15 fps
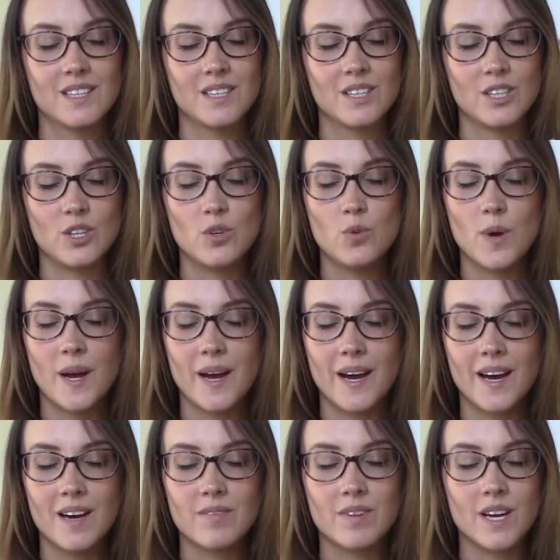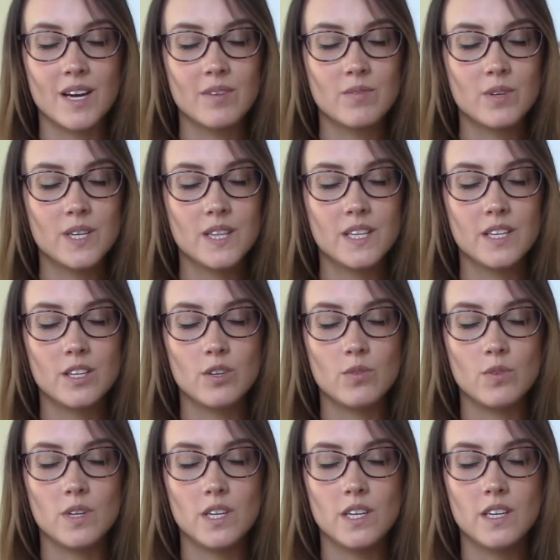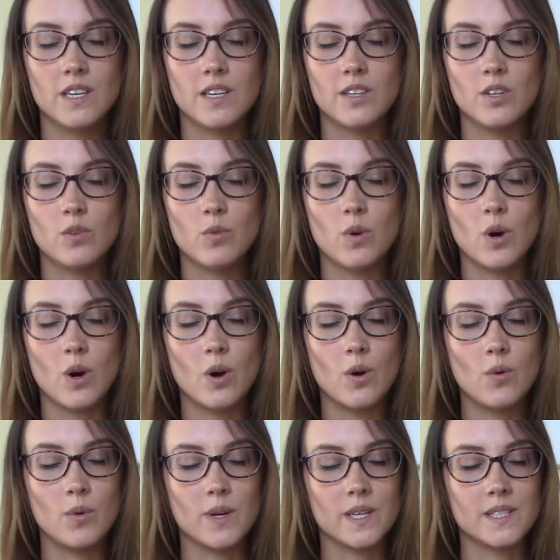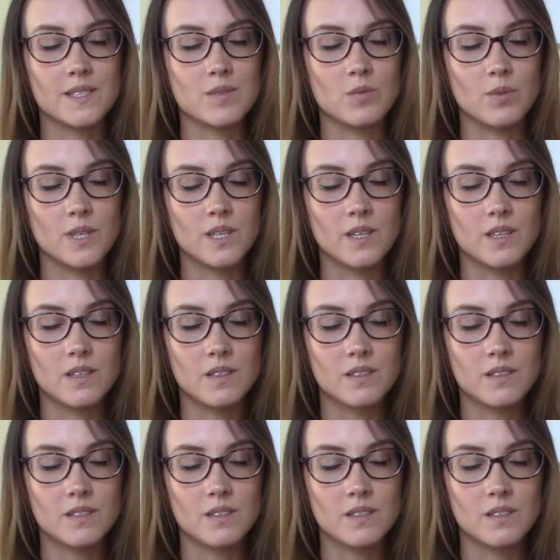You have everything you need and you always will.